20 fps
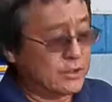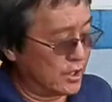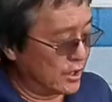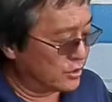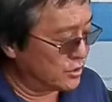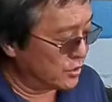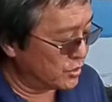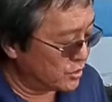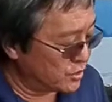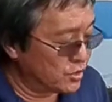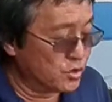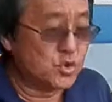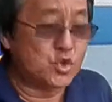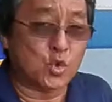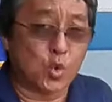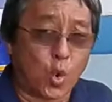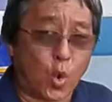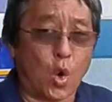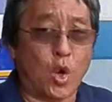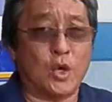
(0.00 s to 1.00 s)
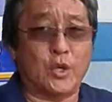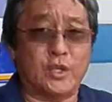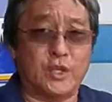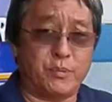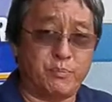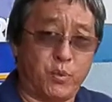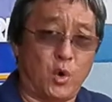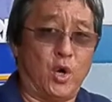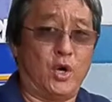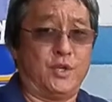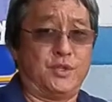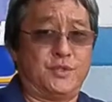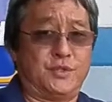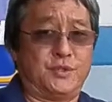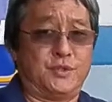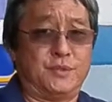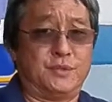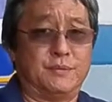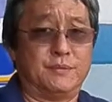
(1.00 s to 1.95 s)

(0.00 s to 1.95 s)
that you use quality parts.